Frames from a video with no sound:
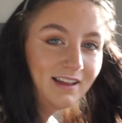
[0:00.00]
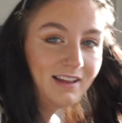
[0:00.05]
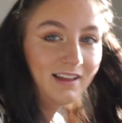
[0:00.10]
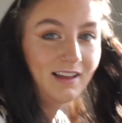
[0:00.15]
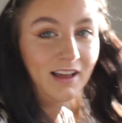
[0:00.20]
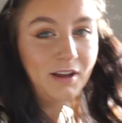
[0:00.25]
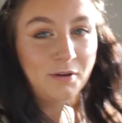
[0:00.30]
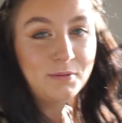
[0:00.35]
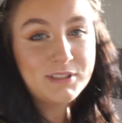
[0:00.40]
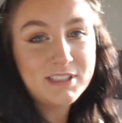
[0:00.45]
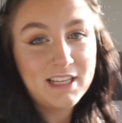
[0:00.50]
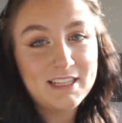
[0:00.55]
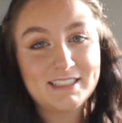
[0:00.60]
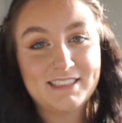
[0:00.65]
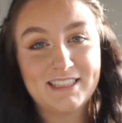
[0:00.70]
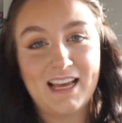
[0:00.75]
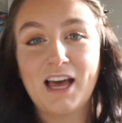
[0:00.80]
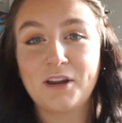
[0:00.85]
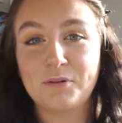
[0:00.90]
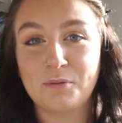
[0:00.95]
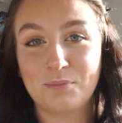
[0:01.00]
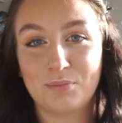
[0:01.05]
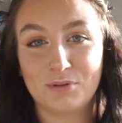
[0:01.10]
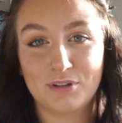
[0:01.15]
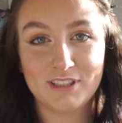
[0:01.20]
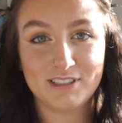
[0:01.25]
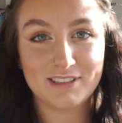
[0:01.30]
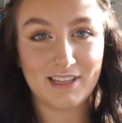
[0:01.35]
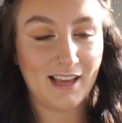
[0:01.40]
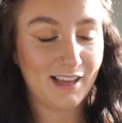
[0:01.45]
I always get sad when
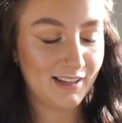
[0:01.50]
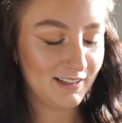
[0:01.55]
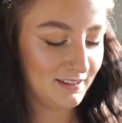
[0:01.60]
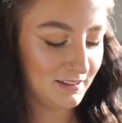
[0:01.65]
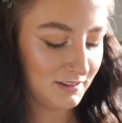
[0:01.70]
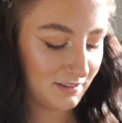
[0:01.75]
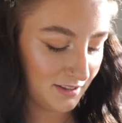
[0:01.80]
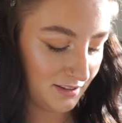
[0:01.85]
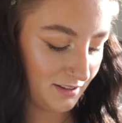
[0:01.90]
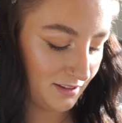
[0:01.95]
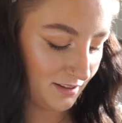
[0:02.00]
prees ends.